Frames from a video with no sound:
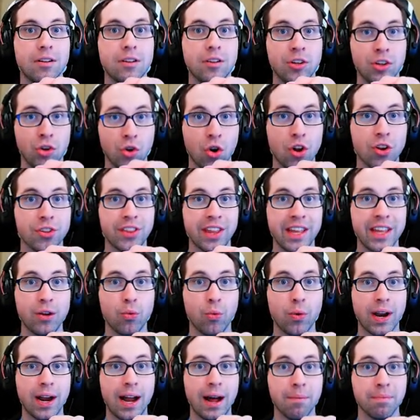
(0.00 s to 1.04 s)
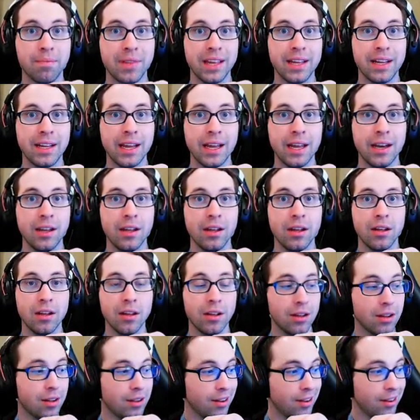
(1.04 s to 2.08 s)
You all think what I'm thinking?
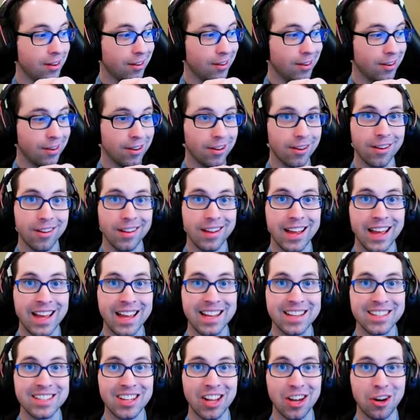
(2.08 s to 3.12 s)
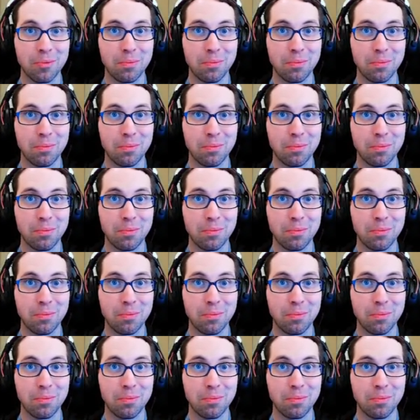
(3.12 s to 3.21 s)
Ace on a